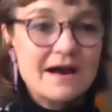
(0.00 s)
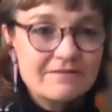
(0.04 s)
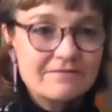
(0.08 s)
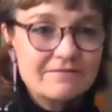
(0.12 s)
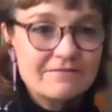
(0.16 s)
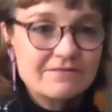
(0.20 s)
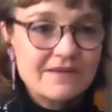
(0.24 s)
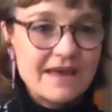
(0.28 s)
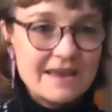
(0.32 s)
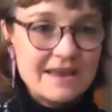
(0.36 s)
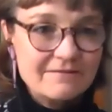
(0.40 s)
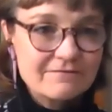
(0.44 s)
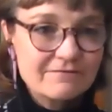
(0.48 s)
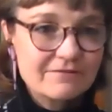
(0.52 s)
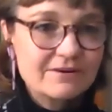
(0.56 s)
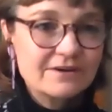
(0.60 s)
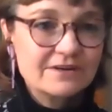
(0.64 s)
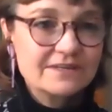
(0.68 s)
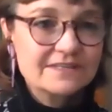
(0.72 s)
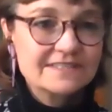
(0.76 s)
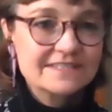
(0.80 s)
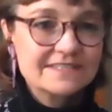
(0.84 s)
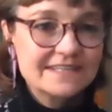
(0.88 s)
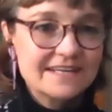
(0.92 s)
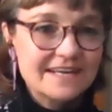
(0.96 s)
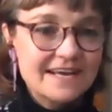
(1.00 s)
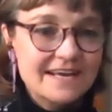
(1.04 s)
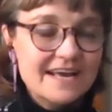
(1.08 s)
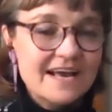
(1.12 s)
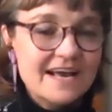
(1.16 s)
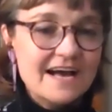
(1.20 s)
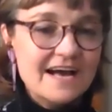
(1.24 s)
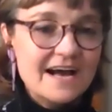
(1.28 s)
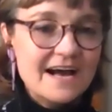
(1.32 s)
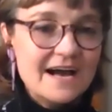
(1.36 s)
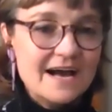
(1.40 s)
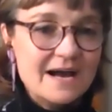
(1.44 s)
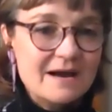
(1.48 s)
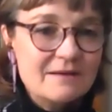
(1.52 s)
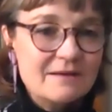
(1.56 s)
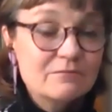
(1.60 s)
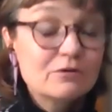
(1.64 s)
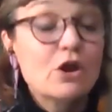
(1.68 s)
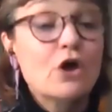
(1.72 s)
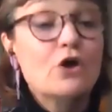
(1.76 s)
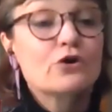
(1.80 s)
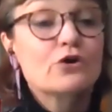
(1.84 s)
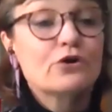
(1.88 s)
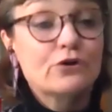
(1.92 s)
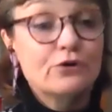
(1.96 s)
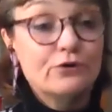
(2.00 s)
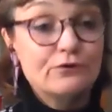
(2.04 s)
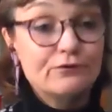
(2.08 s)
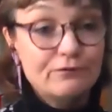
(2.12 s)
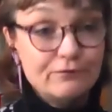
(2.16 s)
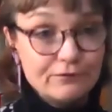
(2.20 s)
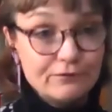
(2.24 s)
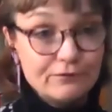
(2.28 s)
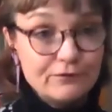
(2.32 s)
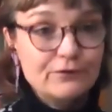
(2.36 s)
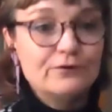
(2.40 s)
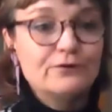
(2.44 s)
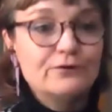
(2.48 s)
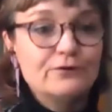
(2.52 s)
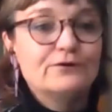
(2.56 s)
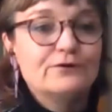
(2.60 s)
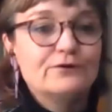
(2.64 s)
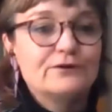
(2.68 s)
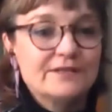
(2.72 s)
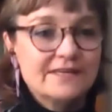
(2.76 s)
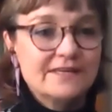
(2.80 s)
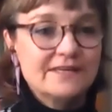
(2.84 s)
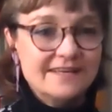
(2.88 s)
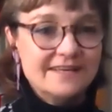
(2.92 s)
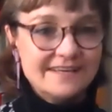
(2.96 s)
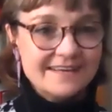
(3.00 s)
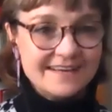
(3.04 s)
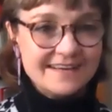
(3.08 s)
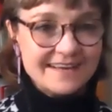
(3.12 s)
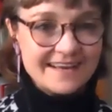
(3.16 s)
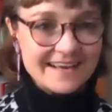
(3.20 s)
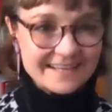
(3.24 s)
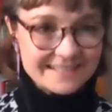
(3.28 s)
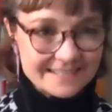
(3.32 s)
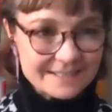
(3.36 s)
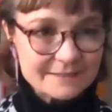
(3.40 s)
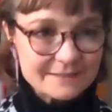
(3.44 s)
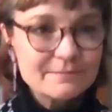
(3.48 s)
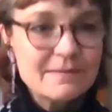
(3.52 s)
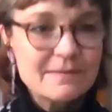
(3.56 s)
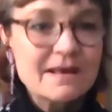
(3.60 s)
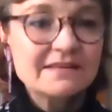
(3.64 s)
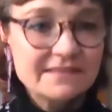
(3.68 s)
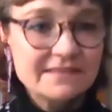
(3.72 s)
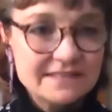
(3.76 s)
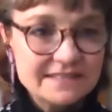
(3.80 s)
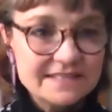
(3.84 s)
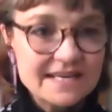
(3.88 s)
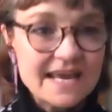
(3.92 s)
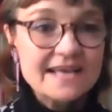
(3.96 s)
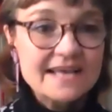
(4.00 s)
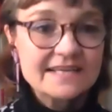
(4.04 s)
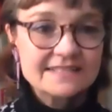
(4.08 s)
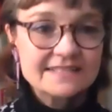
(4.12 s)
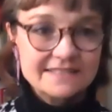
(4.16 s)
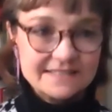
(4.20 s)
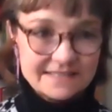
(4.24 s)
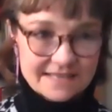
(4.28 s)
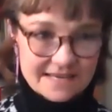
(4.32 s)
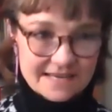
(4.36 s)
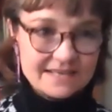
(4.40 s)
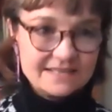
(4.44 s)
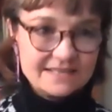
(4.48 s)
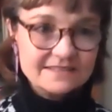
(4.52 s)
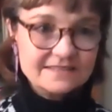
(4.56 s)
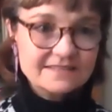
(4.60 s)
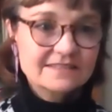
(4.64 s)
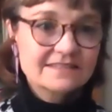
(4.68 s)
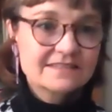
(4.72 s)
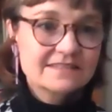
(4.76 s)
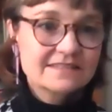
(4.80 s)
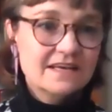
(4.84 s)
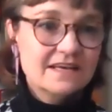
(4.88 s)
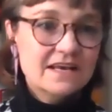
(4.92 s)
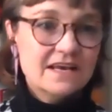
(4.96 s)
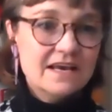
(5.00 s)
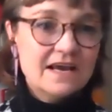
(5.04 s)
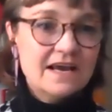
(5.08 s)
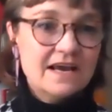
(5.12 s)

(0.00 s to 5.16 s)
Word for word: My favourite um, local food and smell and taste is,